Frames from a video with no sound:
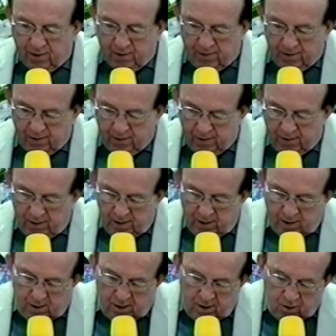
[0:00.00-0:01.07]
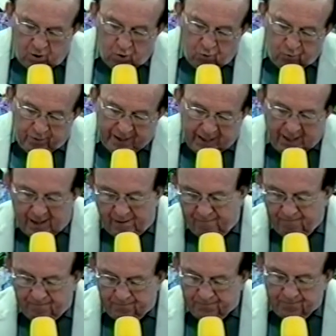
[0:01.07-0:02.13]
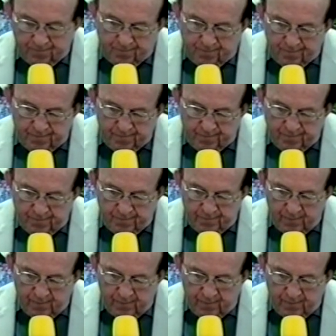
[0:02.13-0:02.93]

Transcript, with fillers: I remember Corrine